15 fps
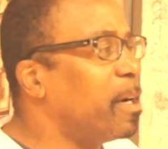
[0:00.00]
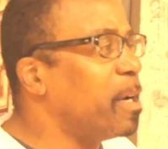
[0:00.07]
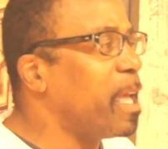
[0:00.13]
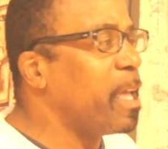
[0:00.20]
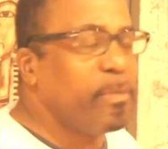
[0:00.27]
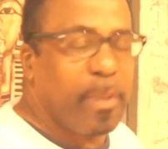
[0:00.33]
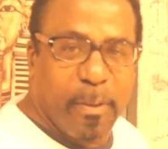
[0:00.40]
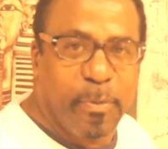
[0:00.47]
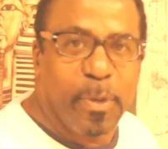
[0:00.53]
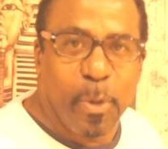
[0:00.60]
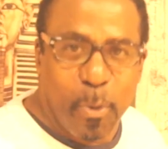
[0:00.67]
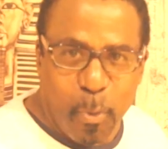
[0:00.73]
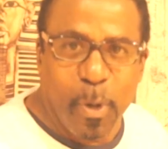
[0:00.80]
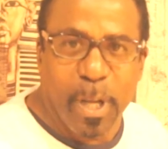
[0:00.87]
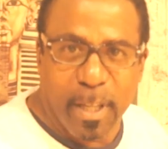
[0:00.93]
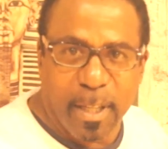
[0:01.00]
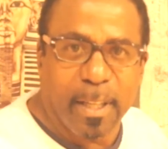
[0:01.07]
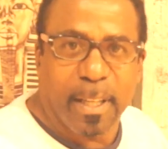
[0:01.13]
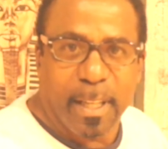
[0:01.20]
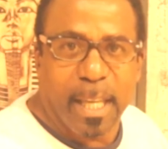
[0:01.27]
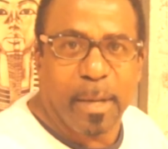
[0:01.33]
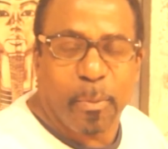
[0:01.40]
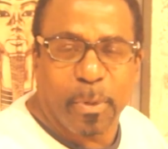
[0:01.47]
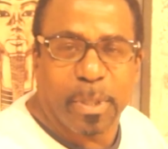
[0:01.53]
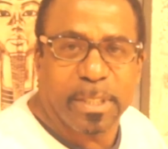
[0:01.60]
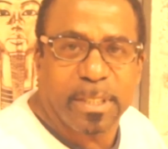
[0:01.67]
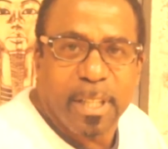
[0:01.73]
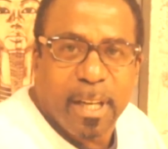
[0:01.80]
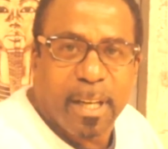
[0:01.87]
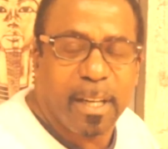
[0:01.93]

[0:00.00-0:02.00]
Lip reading: if you will, it was